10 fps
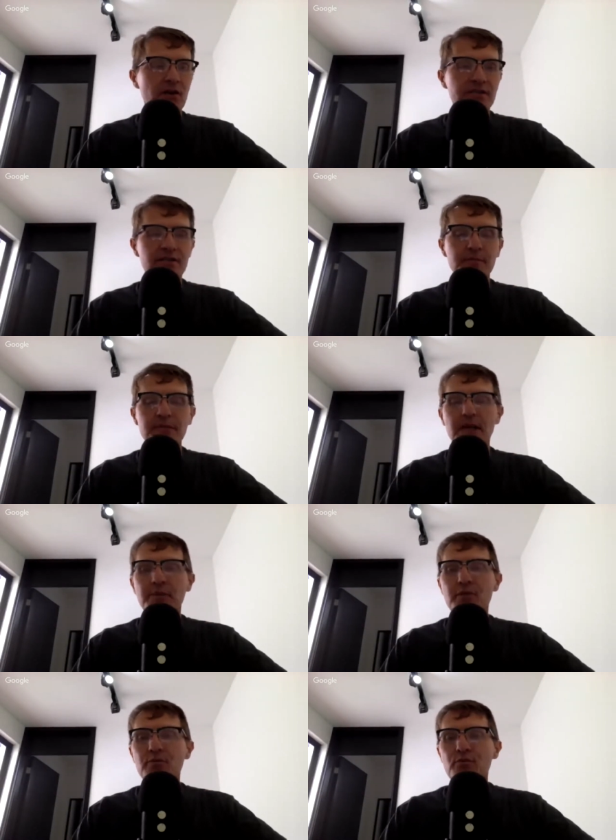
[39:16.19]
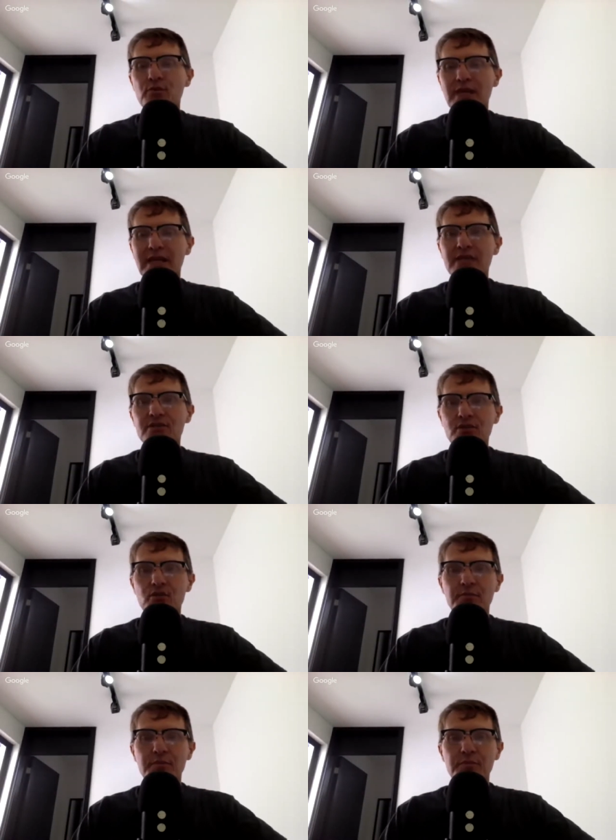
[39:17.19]
on some topic related
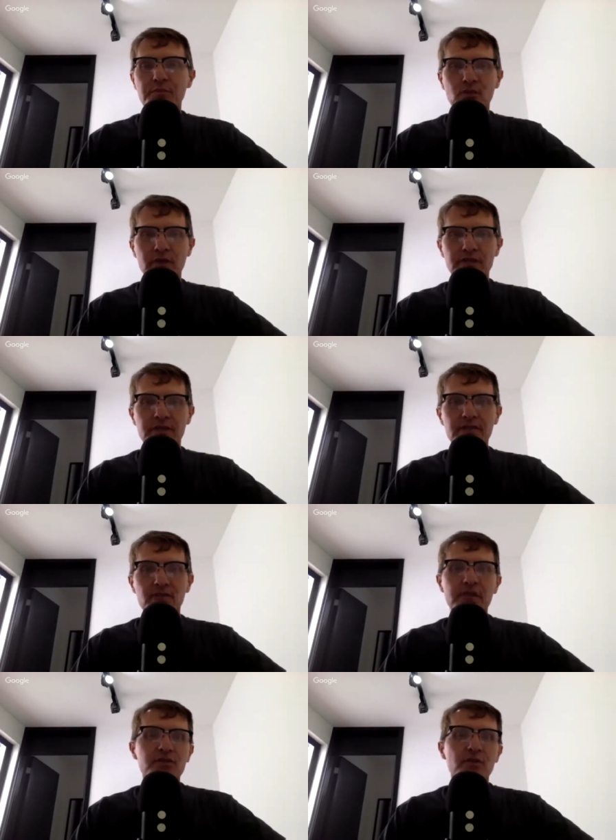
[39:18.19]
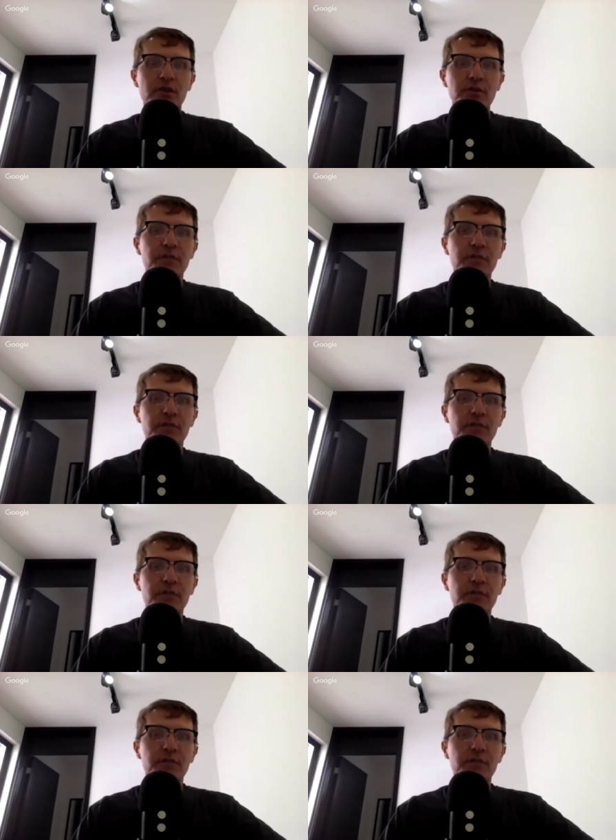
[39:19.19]
to applied linguistics, right?